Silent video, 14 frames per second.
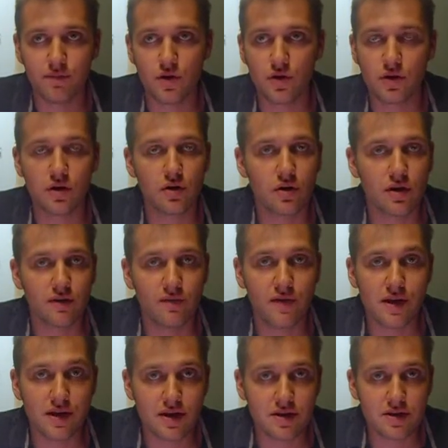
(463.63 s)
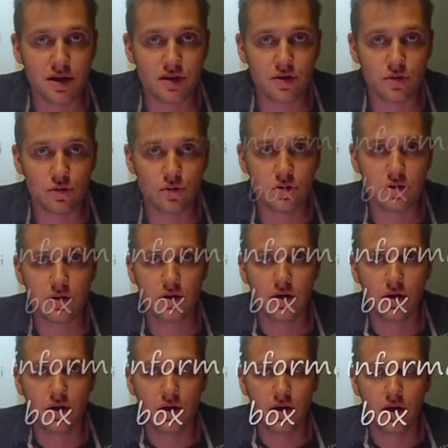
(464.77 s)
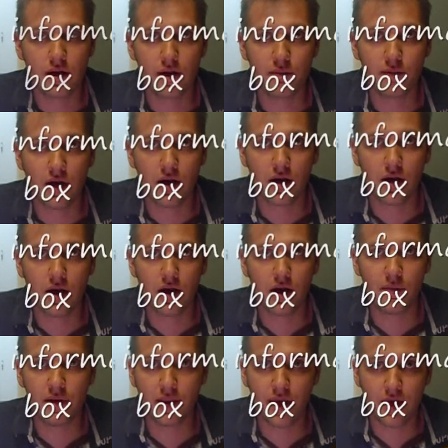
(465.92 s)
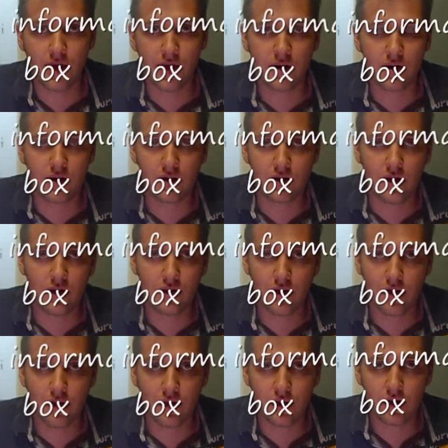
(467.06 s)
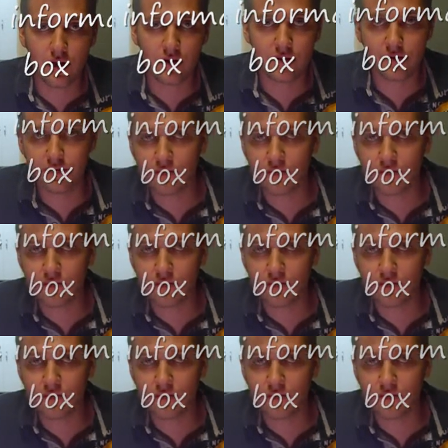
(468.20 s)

you can go to veganessentials.com and they carry a lot of